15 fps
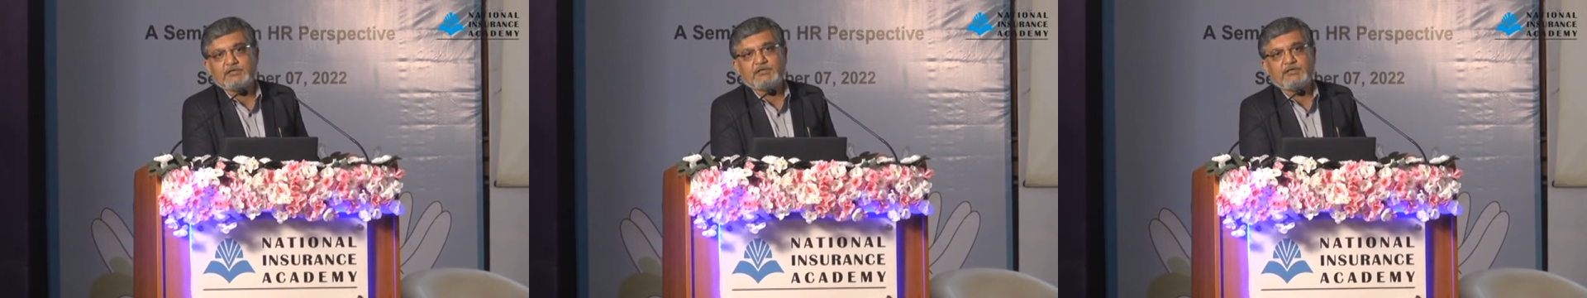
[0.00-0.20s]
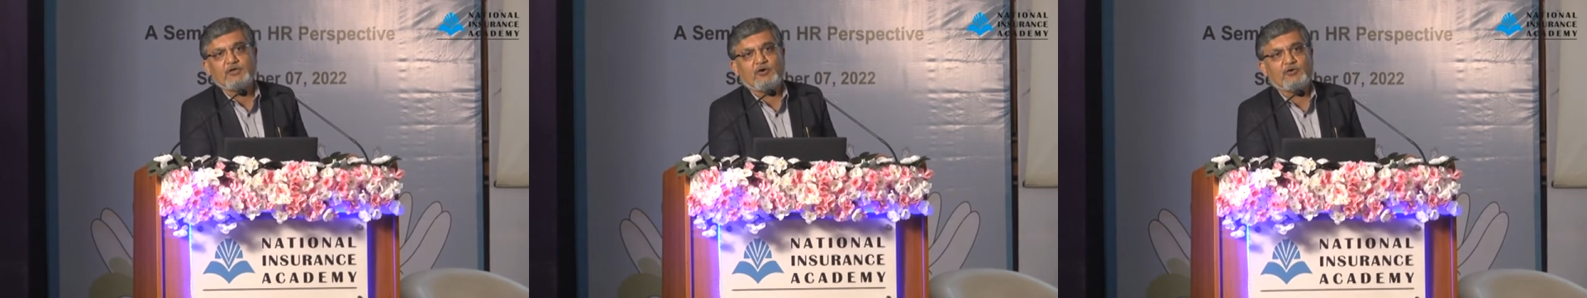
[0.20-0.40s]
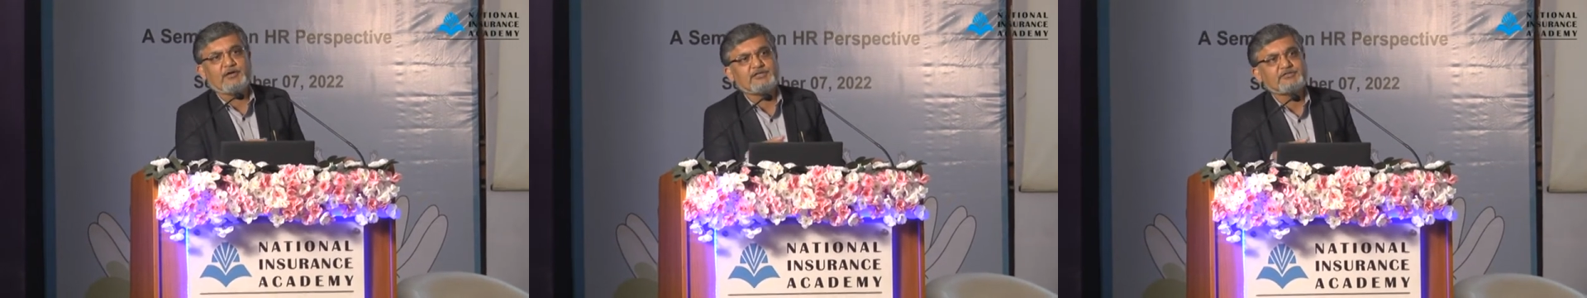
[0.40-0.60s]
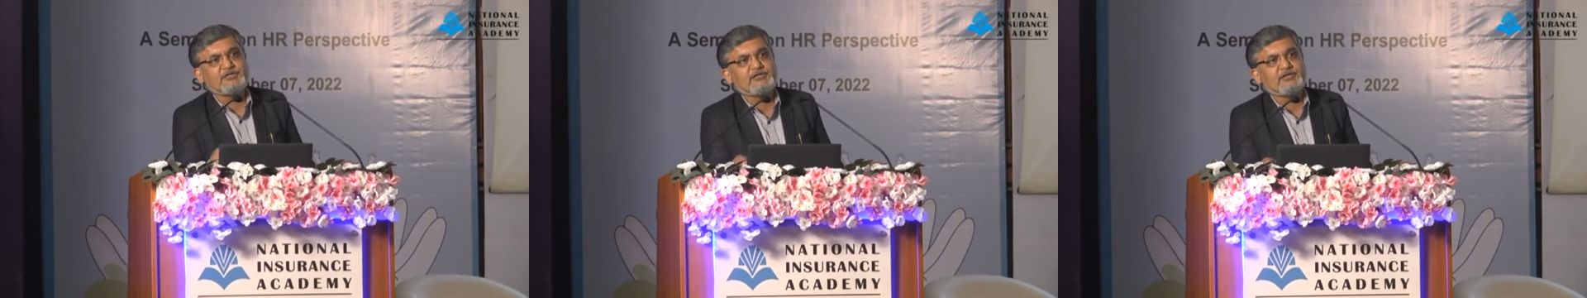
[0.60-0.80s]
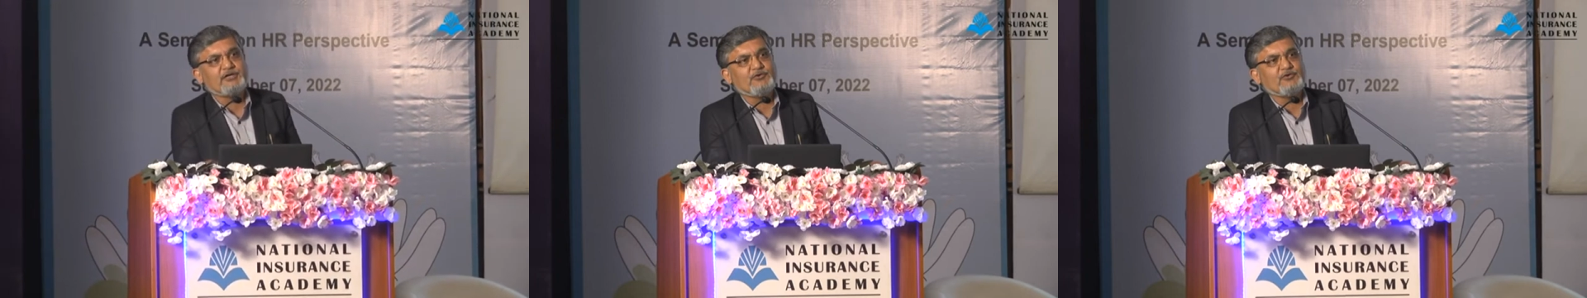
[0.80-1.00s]

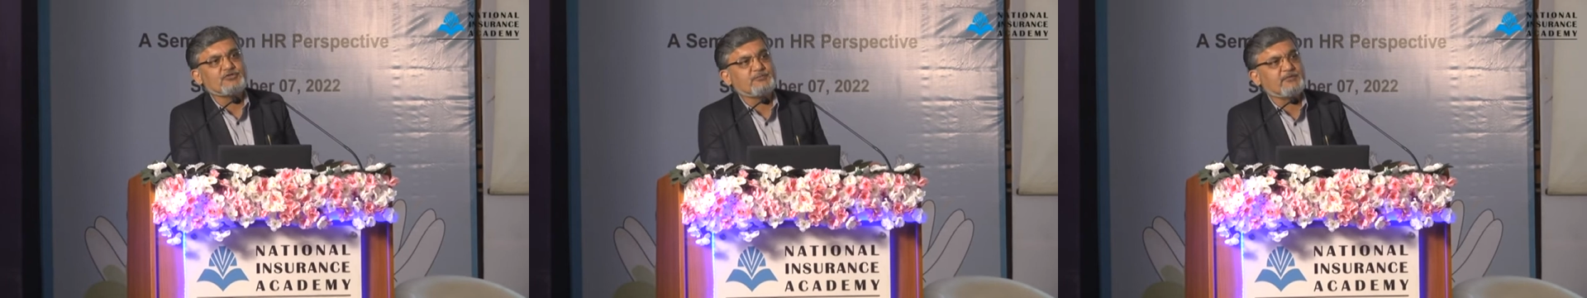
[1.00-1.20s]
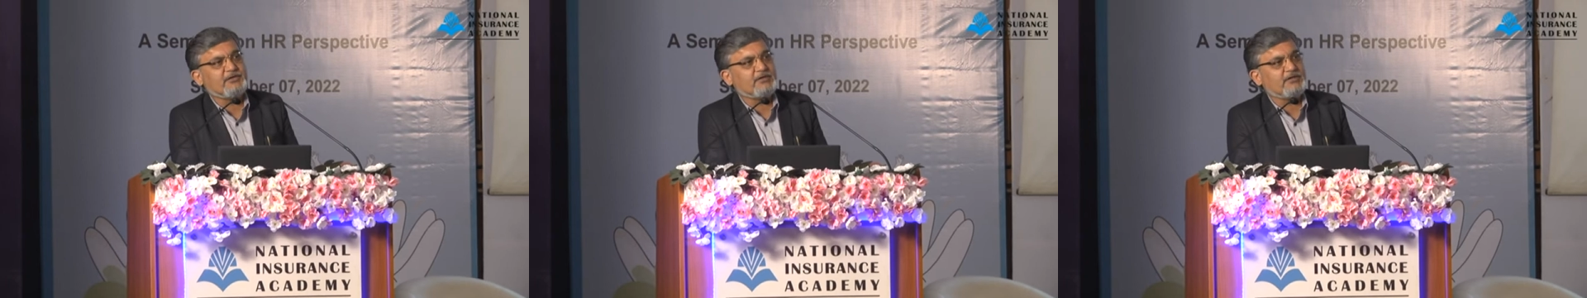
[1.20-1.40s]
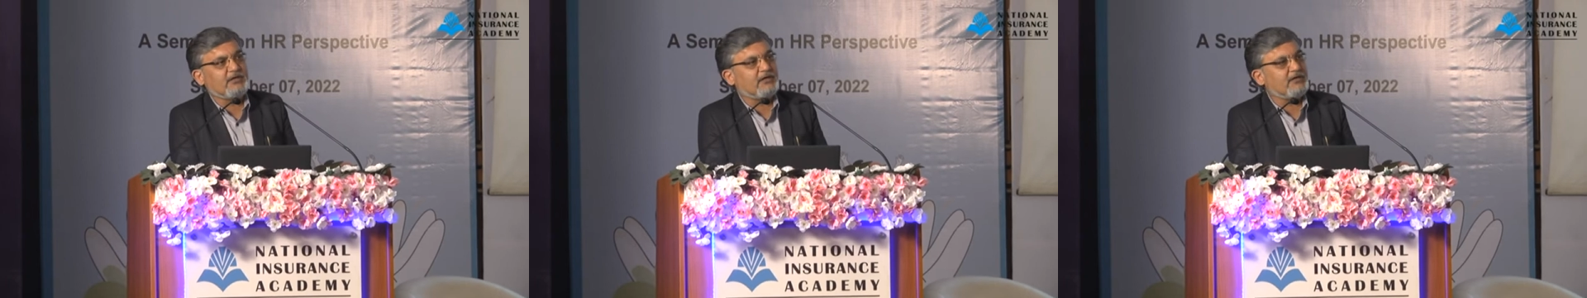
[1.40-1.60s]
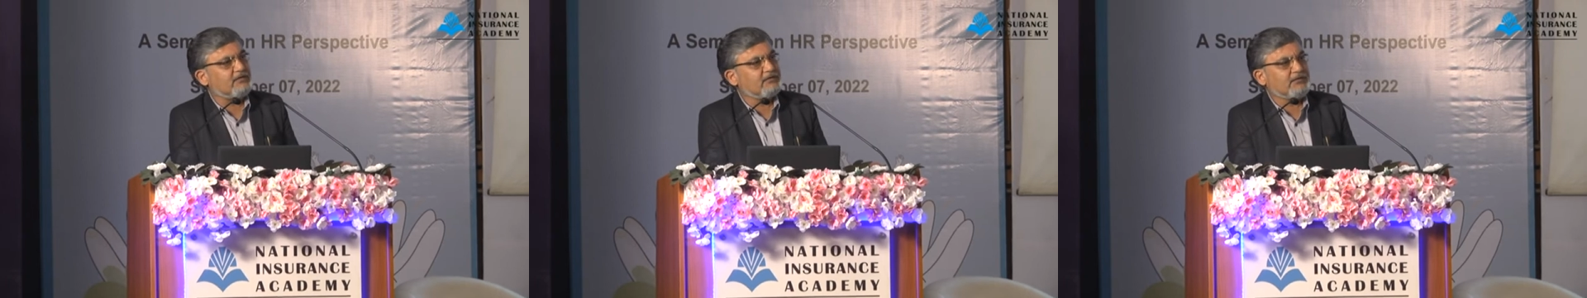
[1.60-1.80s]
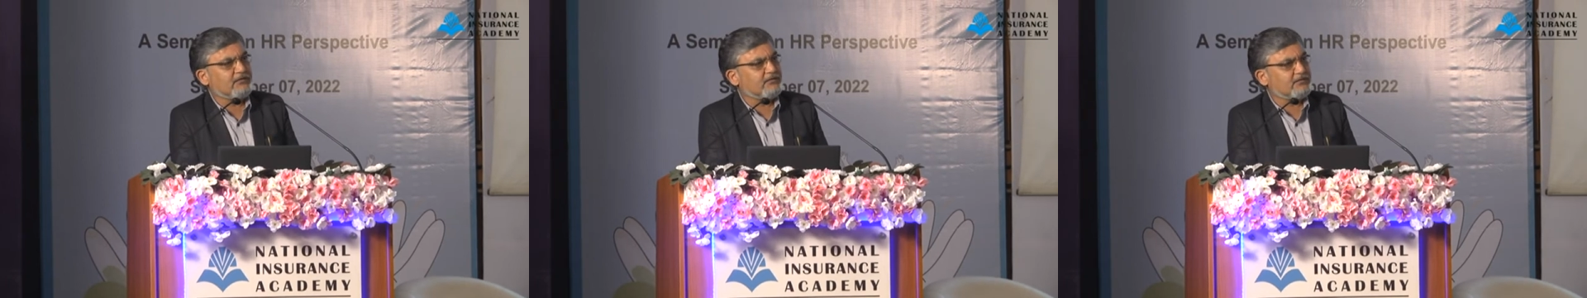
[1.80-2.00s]
inauguration keynote
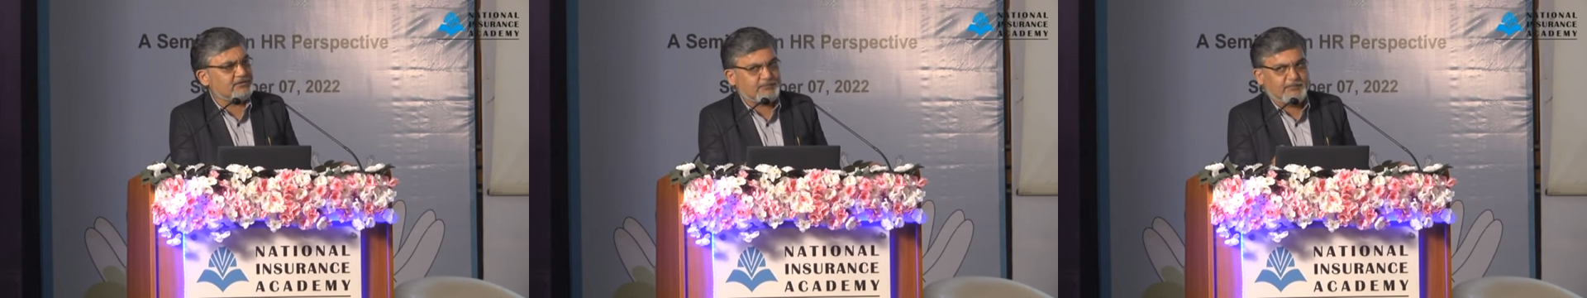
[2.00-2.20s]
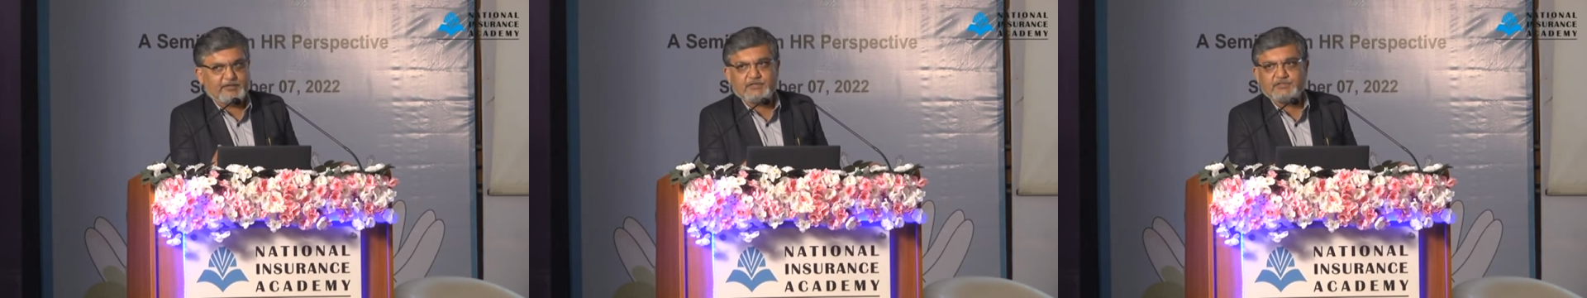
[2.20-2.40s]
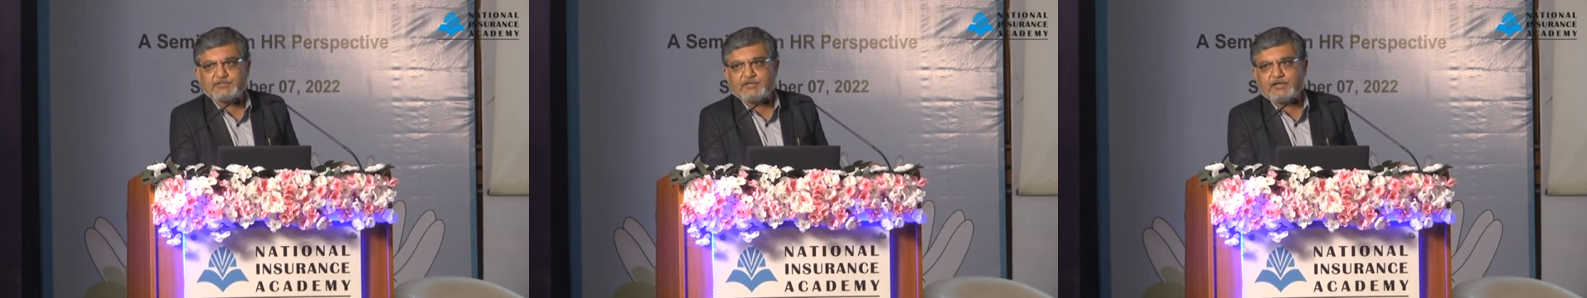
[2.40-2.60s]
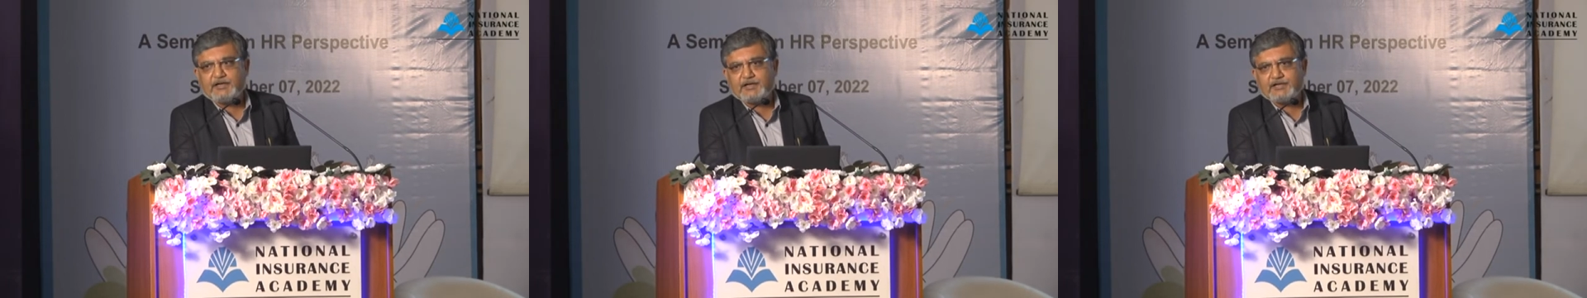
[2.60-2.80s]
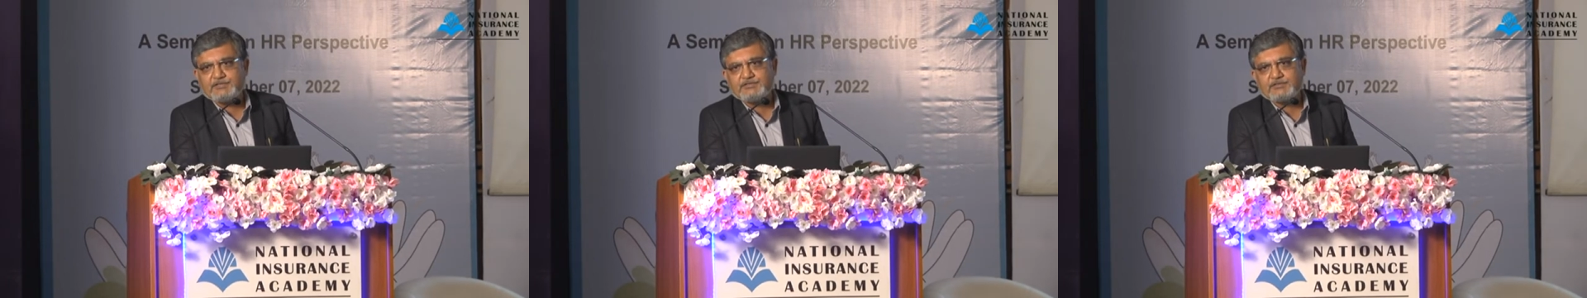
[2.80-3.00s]
speaker's
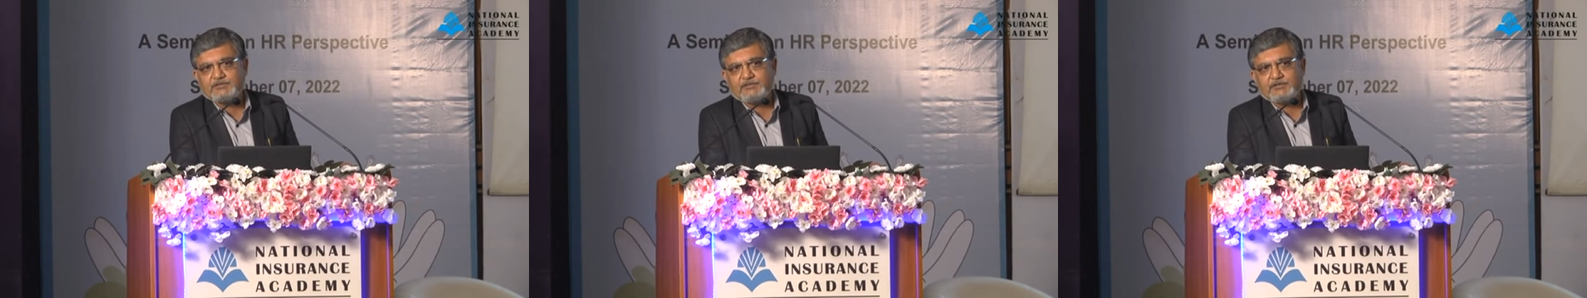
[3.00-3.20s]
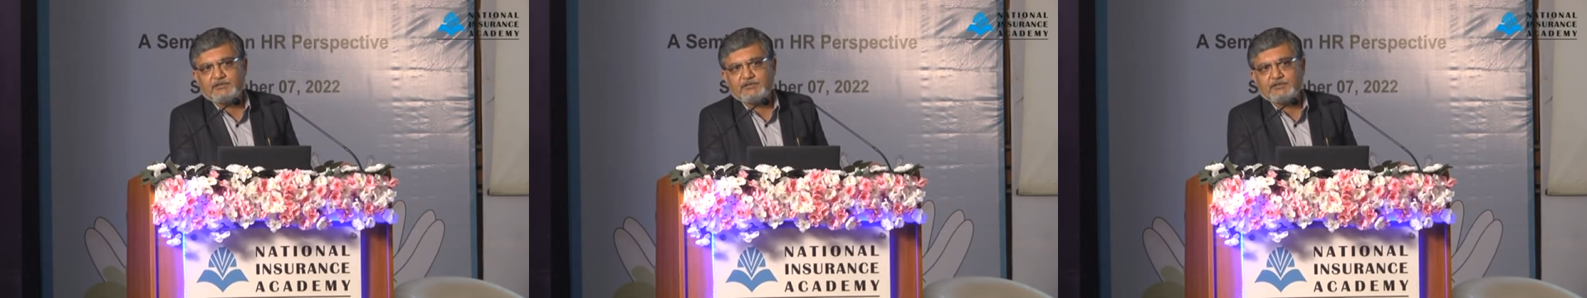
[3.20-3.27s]
address,